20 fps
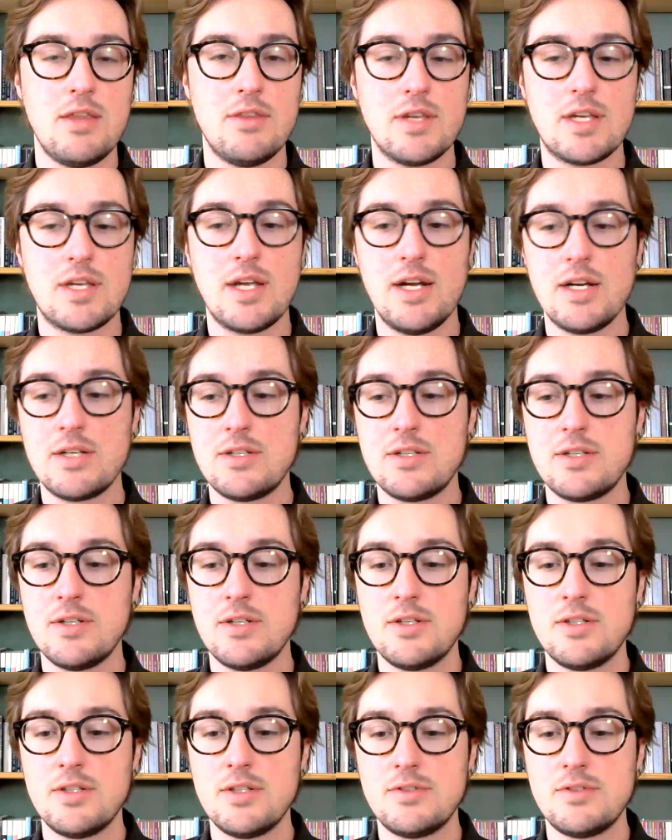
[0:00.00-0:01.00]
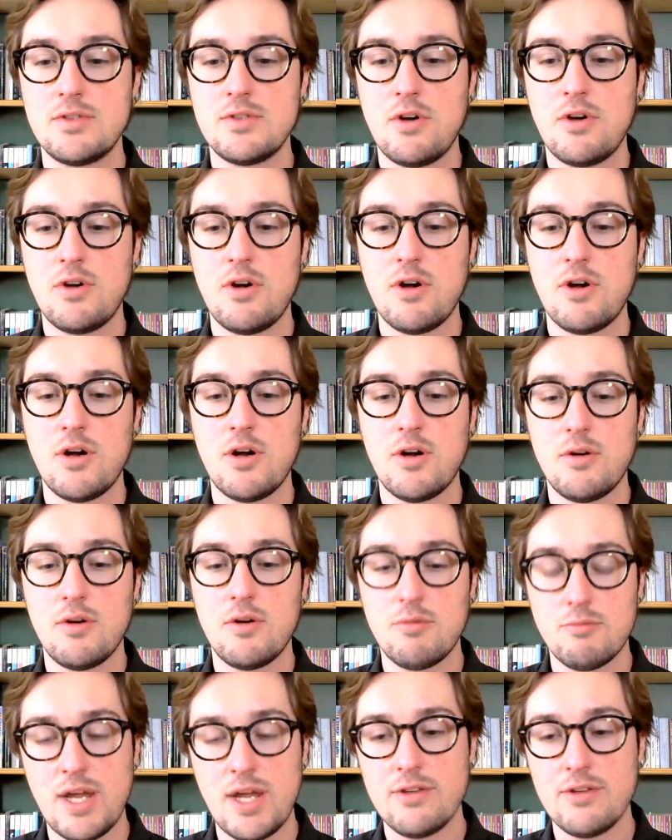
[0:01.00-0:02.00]
The characters
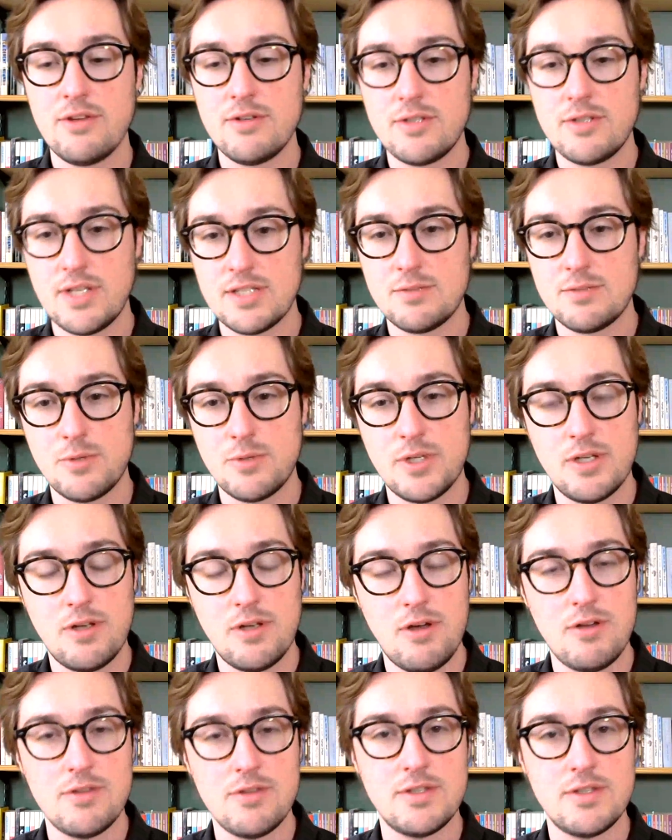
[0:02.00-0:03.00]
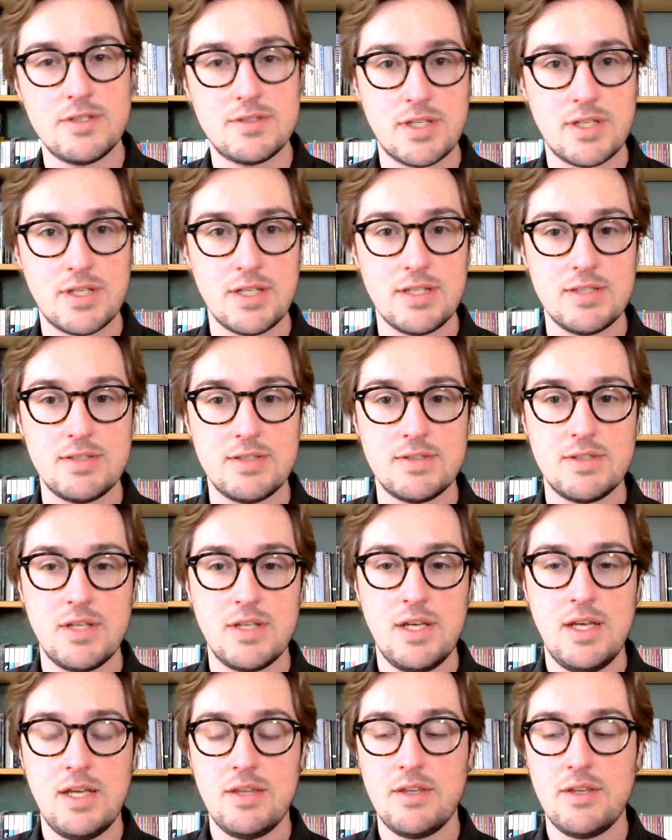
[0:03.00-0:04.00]
are rather desperate on the
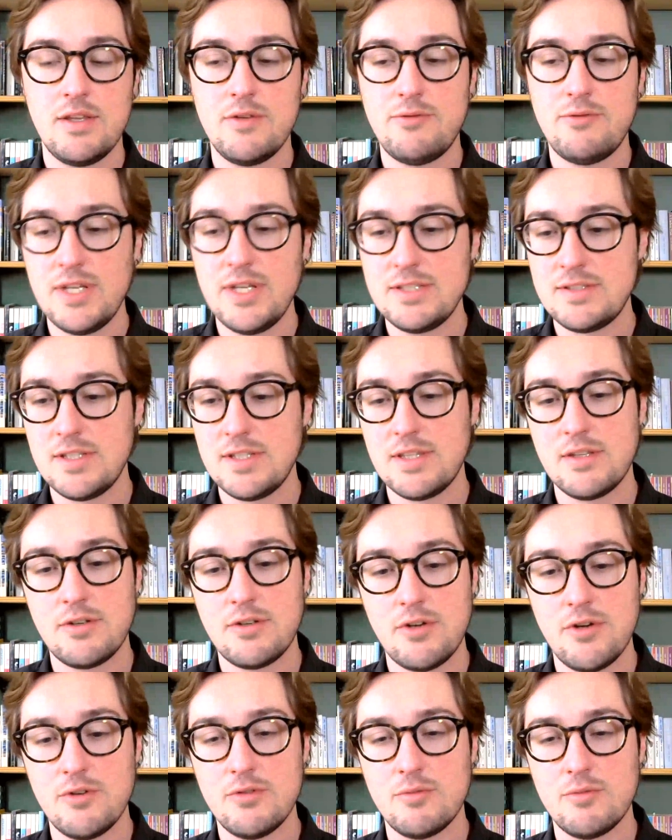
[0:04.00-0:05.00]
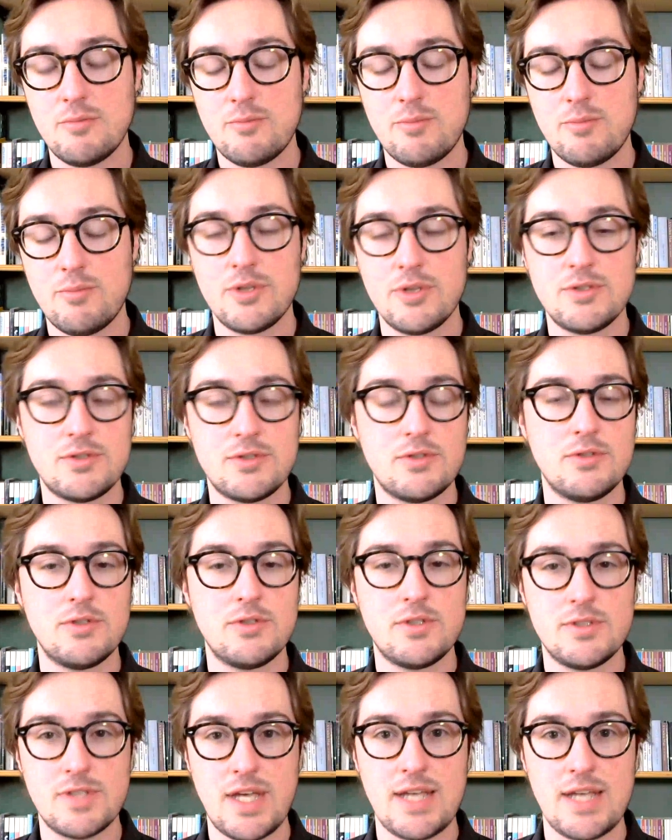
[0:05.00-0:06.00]
skids they're facing their own personal
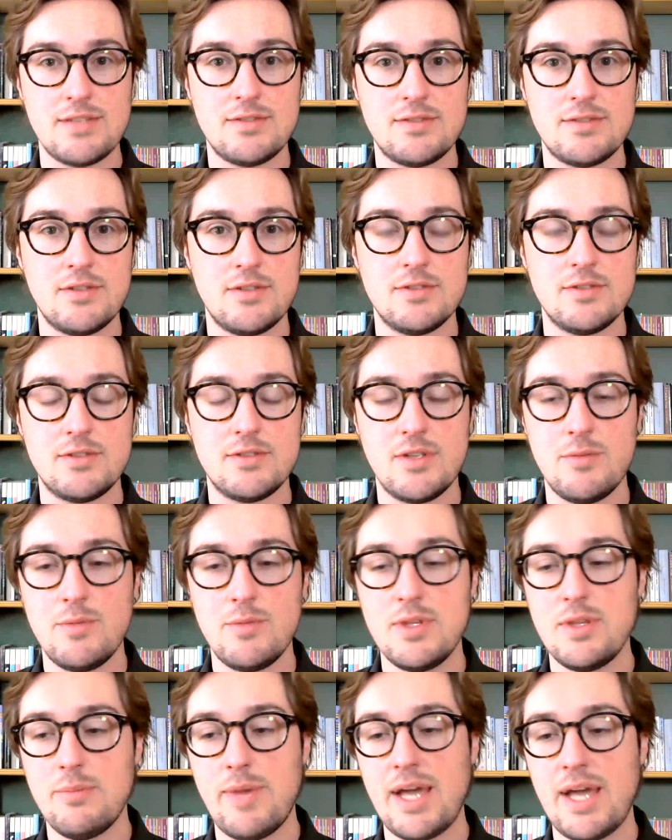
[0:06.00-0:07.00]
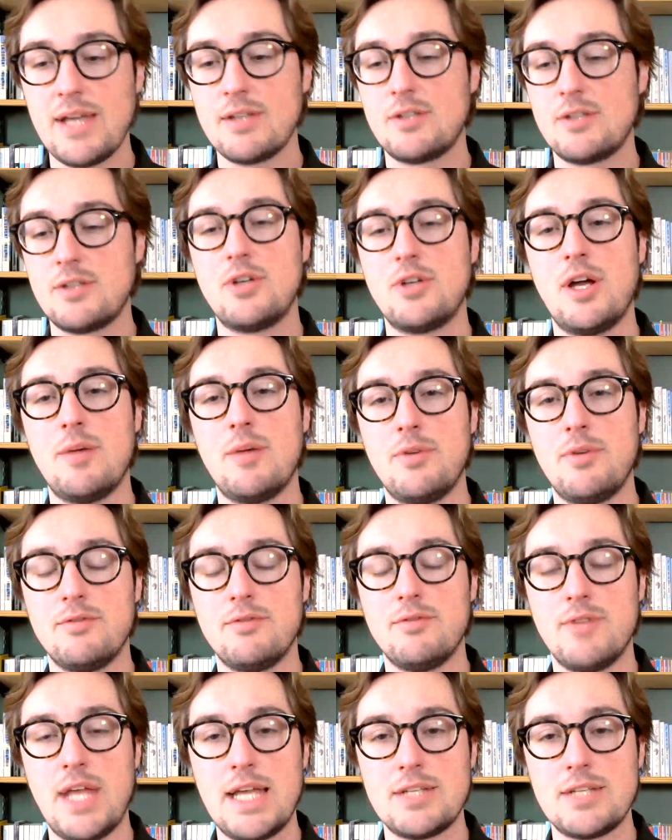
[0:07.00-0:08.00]
disasters amid the backdrop
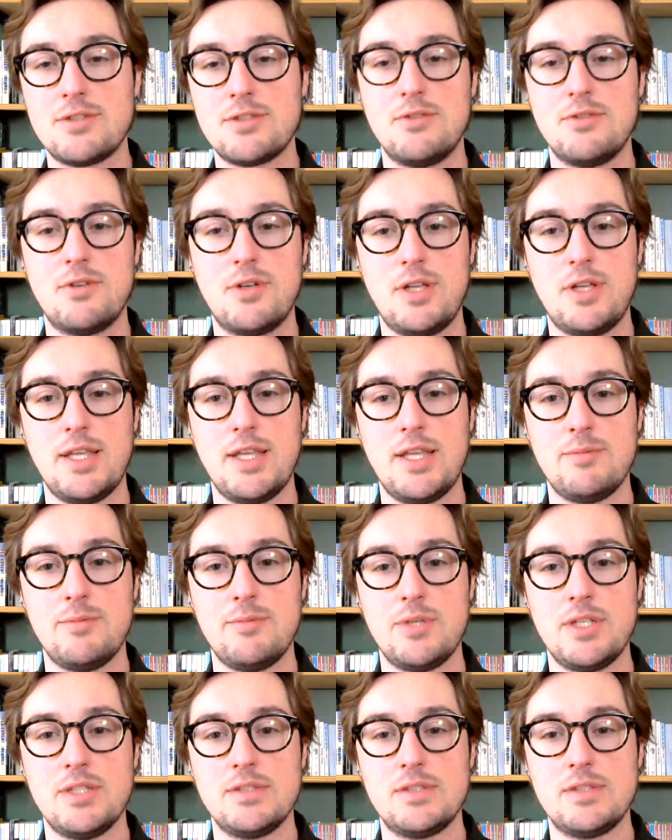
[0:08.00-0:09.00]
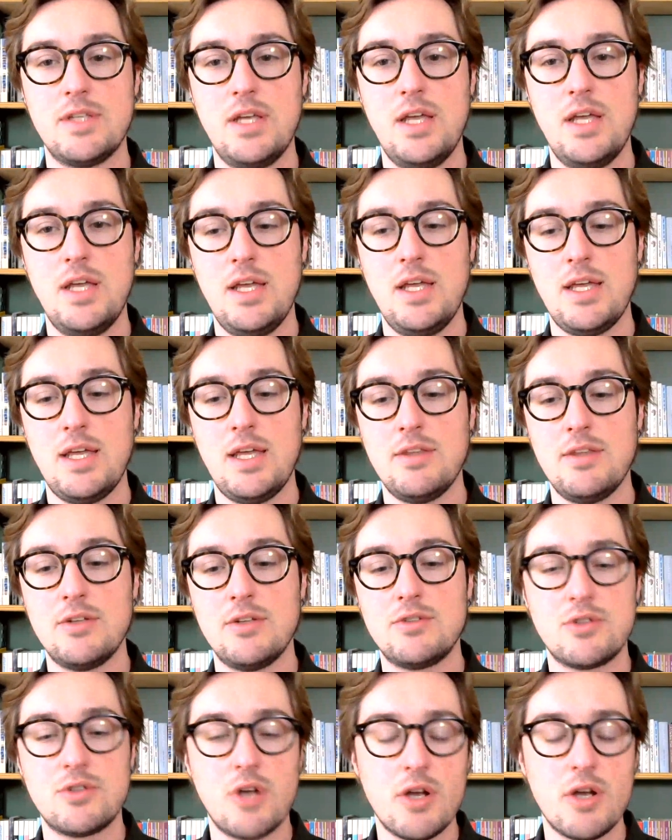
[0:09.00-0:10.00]
of national calamities, and they're
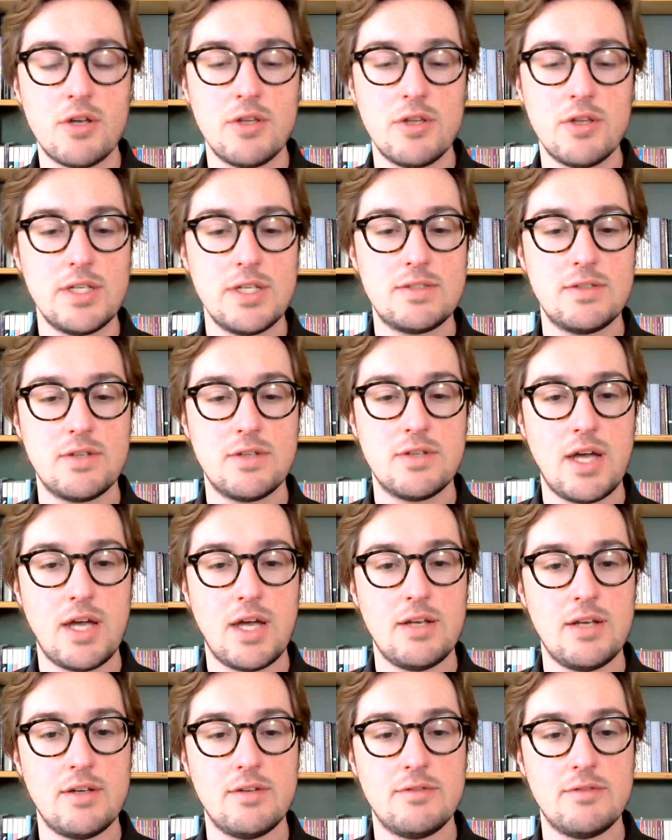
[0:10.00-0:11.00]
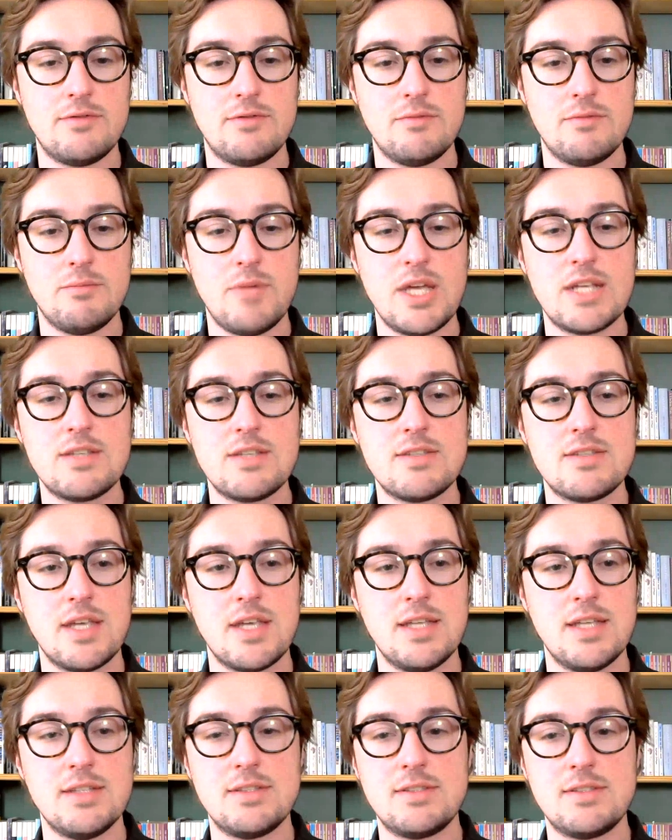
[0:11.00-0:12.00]
struggling to kind of make
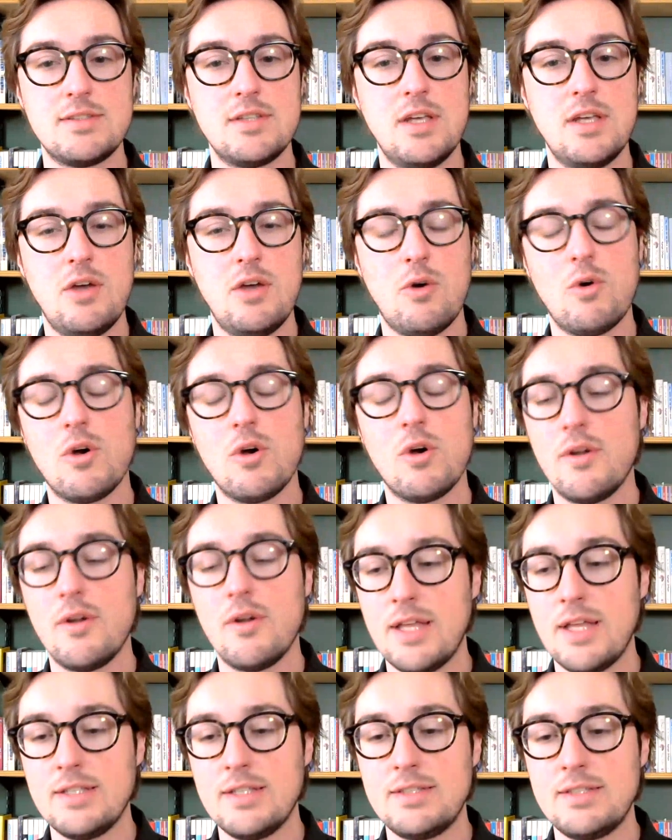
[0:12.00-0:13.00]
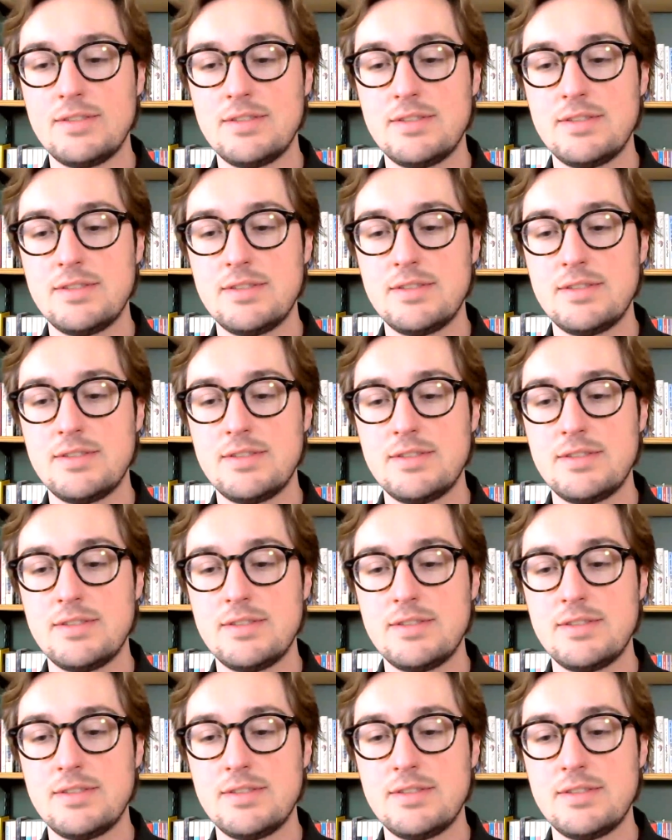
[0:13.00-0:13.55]
sense, or at least,